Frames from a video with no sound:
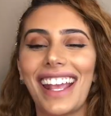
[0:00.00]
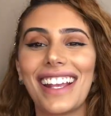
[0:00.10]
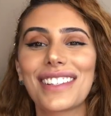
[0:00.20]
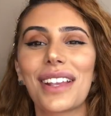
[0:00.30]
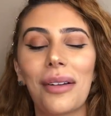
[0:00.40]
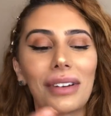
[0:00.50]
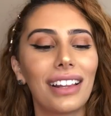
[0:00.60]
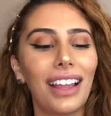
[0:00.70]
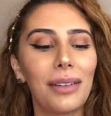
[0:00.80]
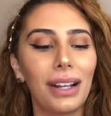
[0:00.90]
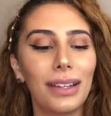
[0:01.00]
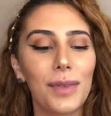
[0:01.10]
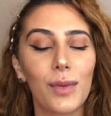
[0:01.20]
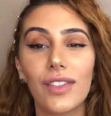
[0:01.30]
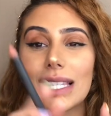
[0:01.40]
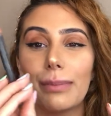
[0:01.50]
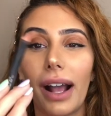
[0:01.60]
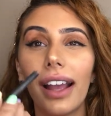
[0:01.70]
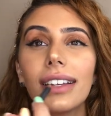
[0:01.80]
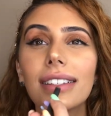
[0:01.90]
Okay, so I'm gonna line my lips with
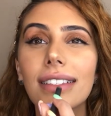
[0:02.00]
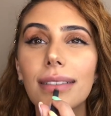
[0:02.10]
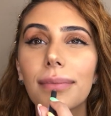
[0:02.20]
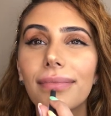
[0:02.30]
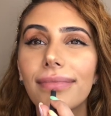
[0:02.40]
Spice.